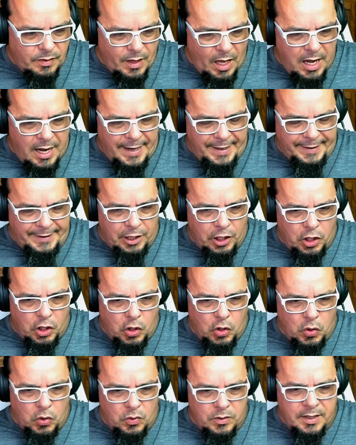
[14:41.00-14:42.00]
I
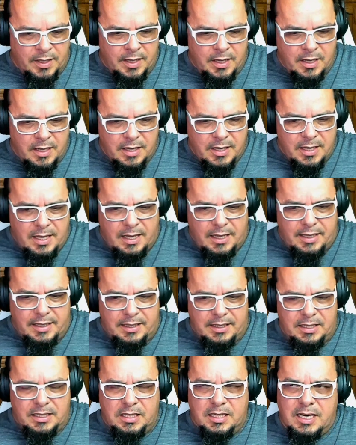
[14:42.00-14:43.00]
know
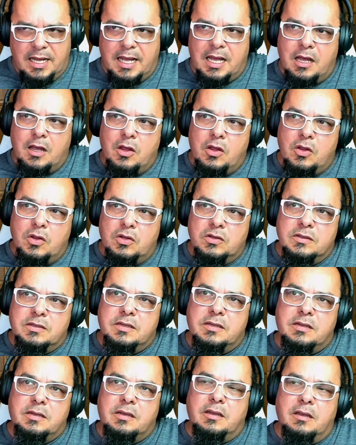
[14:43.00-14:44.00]
Ian
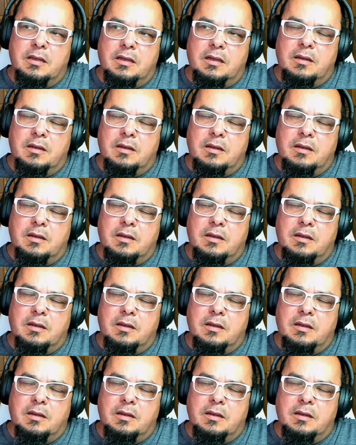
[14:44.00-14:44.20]
Howells.